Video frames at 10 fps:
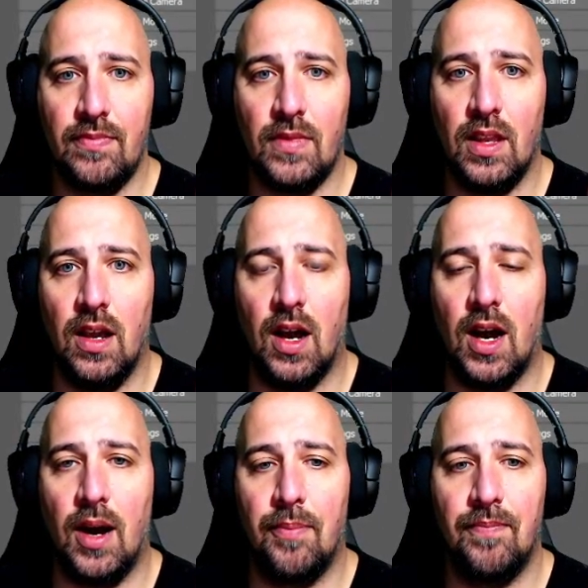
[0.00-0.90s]

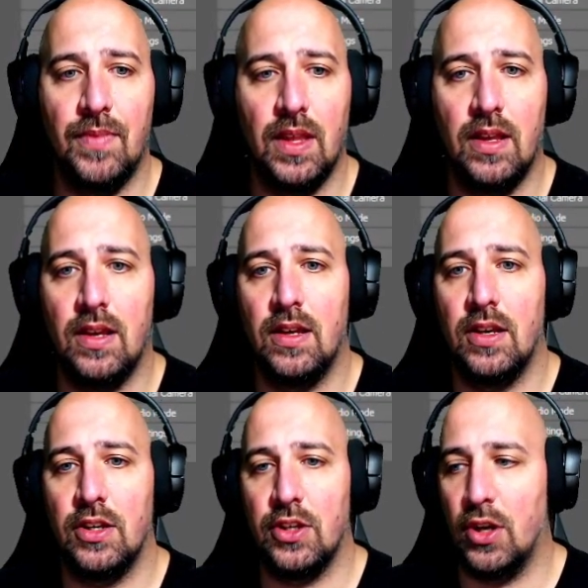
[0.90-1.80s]

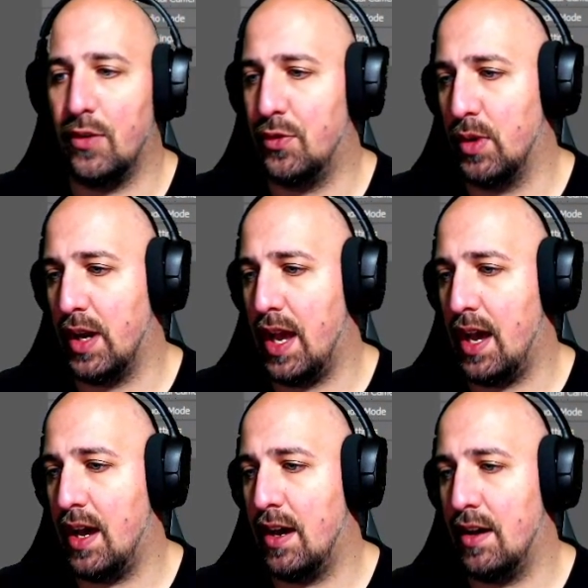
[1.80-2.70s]
If you want to
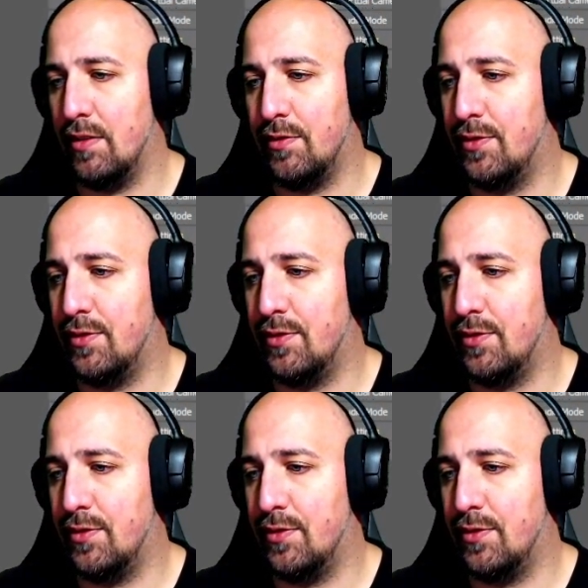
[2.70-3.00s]
have,